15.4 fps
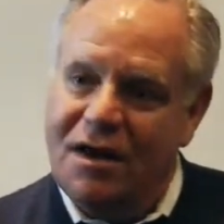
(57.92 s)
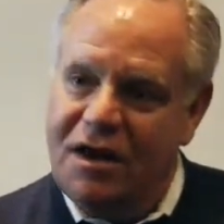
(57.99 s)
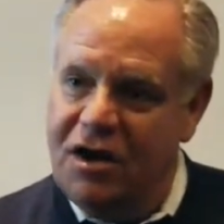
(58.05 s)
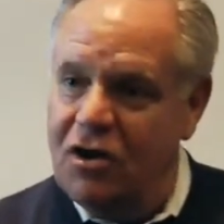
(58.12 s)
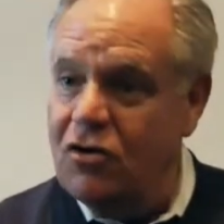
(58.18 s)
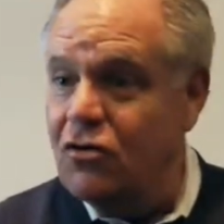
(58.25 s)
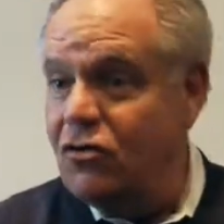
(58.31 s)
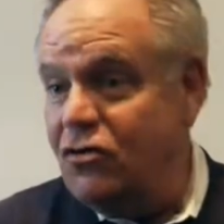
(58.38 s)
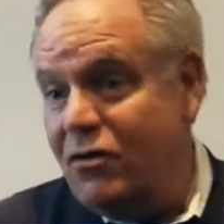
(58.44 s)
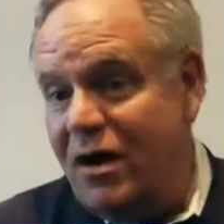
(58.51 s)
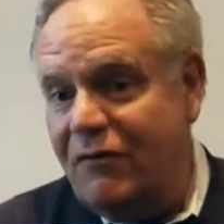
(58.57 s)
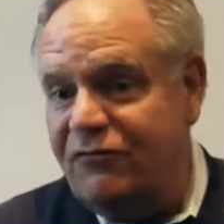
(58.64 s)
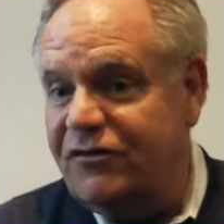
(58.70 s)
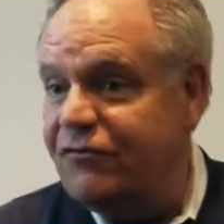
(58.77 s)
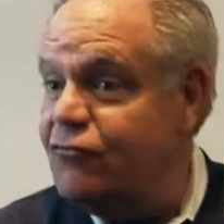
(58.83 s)
Here, you
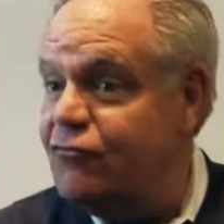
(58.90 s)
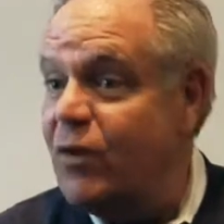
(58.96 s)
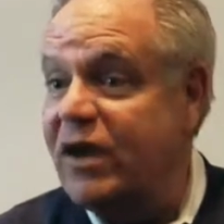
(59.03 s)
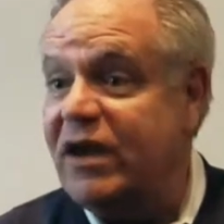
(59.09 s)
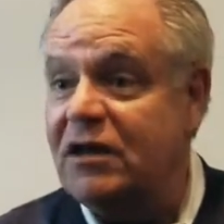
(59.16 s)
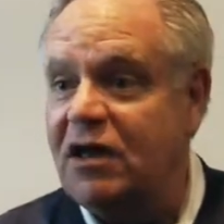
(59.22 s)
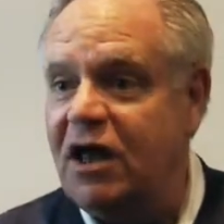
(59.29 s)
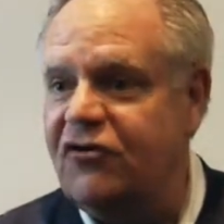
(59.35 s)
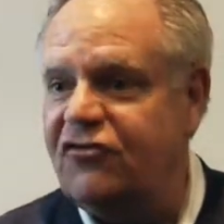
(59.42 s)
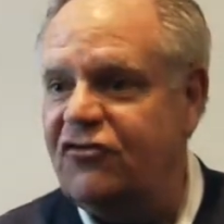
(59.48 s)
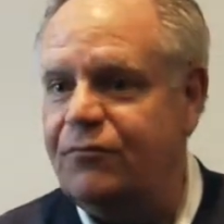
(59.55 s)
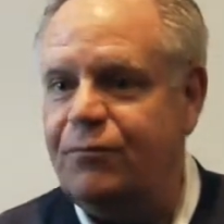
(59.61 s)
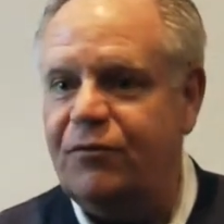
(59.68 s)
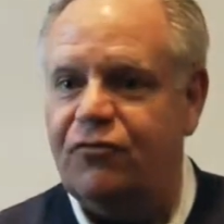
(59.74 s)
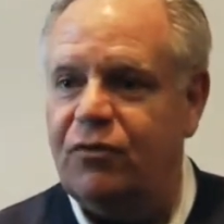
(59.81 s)
have different
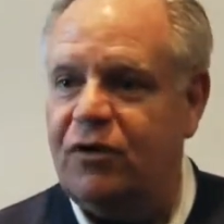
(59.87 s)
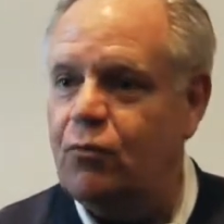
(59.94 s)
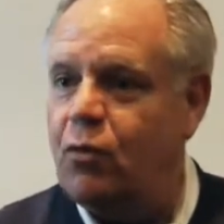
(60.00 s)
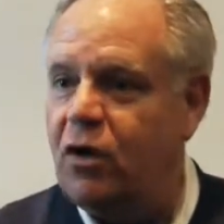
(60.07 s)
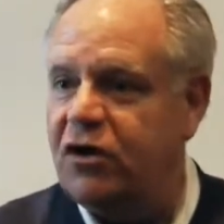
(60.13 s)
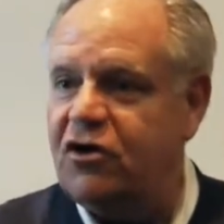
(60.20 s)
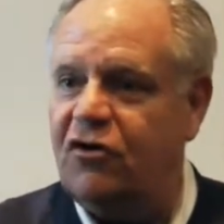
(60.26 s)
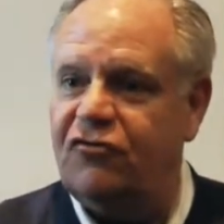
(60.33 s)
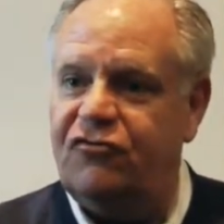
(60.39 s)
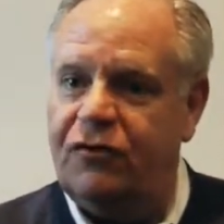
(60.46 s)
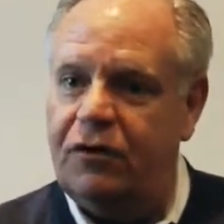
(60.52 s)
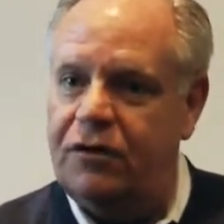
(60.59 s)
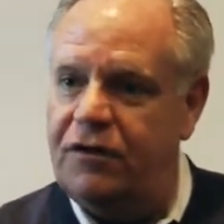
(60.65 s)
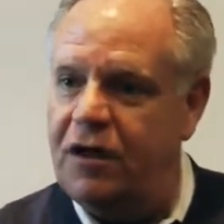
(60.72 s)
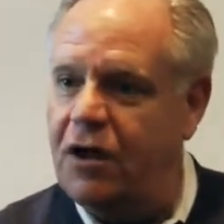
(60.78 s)
regulations between one
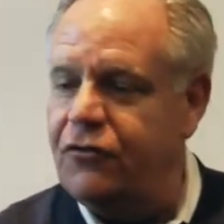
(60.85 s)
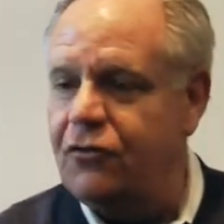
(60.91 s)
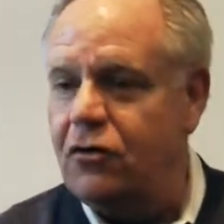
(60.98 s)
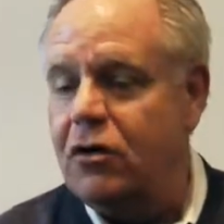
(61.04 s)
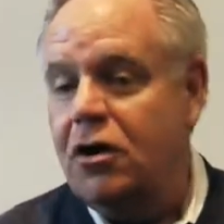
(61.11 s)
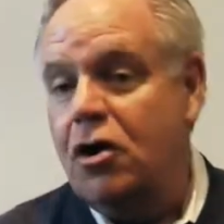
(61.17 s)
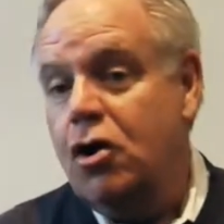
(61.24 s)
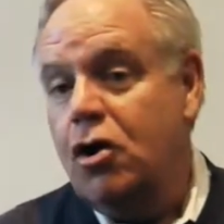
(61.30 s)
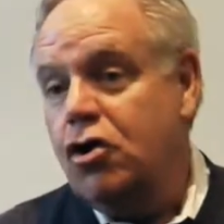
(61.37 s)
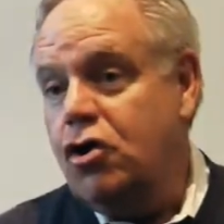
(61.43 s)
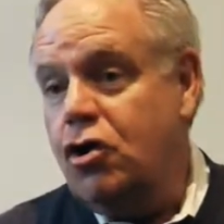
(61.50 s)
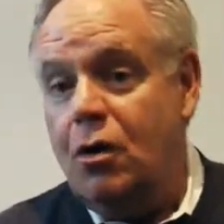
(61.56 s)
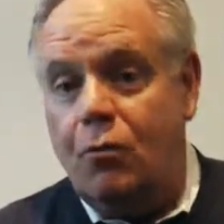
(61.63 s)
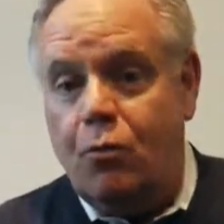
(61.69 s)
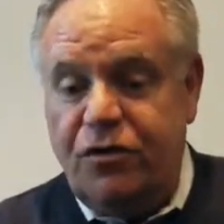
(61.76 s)
country and the other.
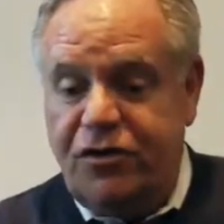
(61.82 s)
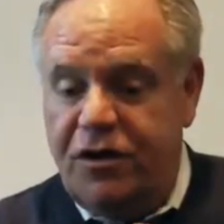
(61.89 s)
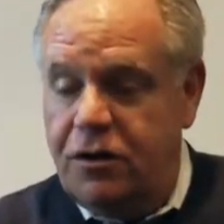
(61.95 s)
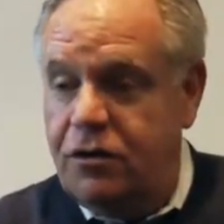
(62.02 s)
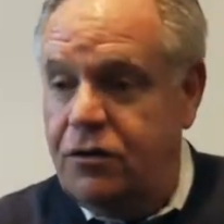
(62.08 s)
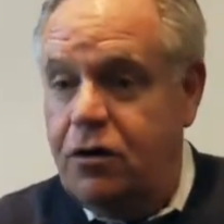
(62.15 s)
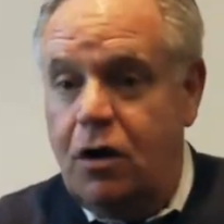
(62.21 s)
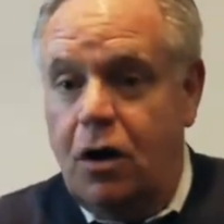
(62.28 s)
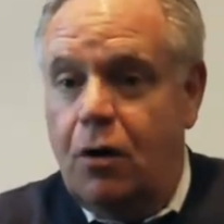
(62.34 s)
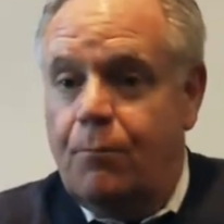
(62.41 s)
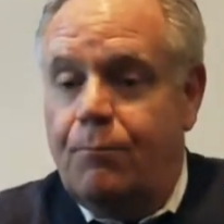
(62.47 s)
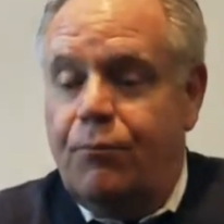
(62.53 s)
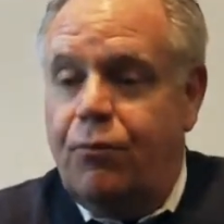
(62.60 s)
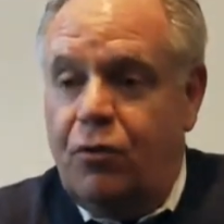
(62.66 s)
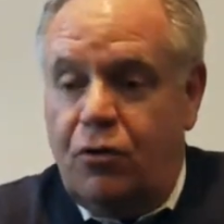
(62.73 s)
You,
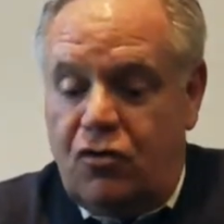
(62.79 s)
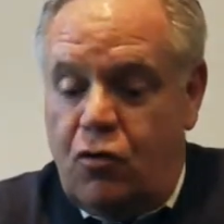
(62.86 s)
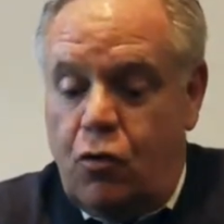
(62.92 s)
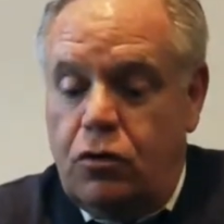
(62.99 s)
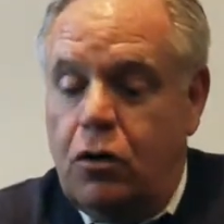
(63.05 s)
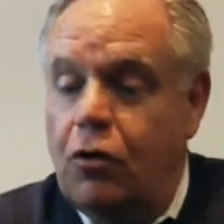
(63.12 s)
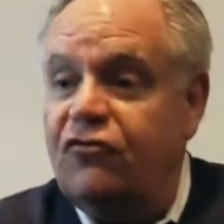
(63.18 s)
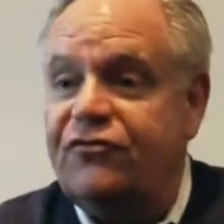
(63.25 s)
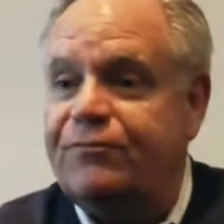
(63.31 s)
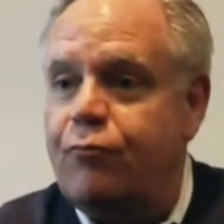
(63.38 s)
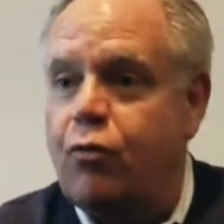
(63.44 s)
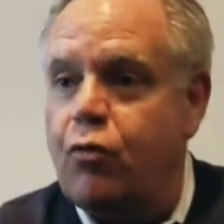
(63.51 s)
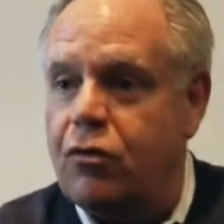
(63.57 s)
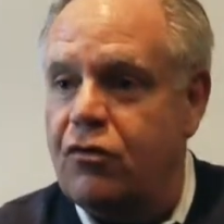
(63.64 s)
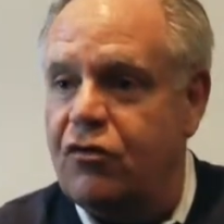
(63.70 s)
within close
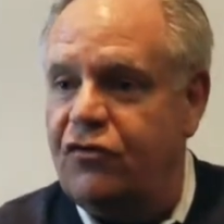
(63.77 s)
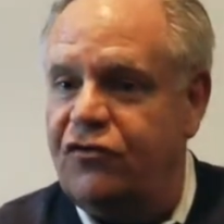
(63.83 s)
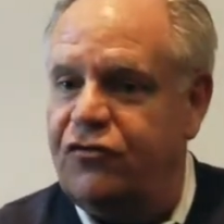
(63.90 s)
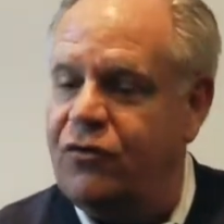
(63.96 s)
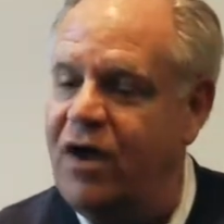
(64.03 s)
borders,